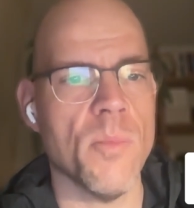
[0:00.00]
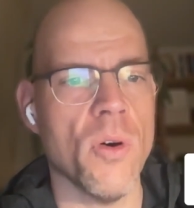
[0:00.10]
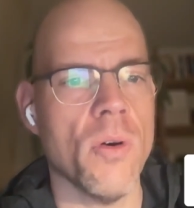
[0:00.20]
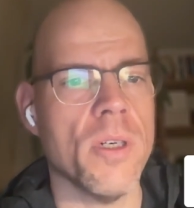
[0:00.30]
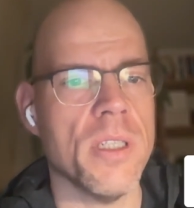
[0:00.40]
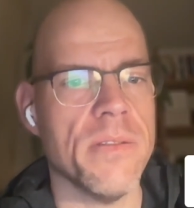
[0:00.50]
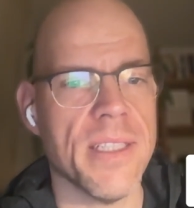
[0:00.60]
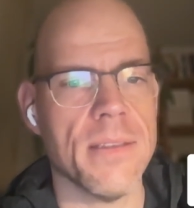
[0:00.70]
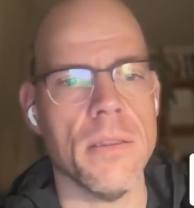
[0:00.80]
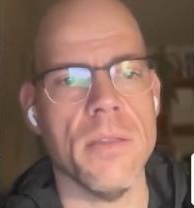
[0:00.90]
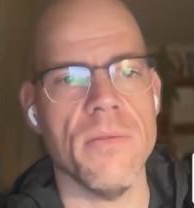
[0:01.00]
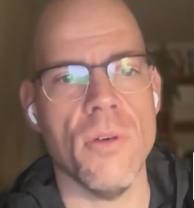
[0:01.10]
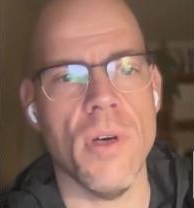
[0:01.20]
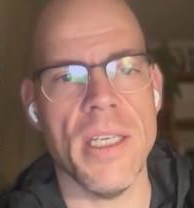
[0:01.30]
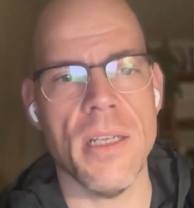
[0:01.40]
more investor
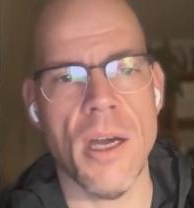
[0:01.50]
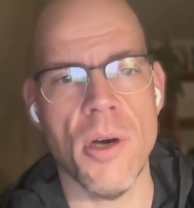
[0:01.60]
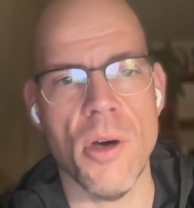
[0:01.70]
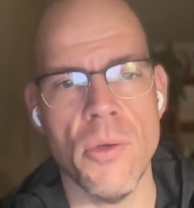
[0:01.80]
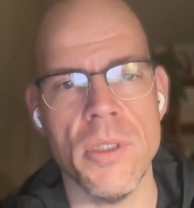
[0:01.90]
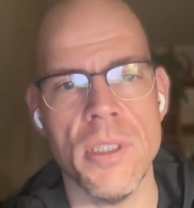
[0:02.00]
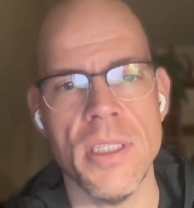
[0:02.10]
info and our own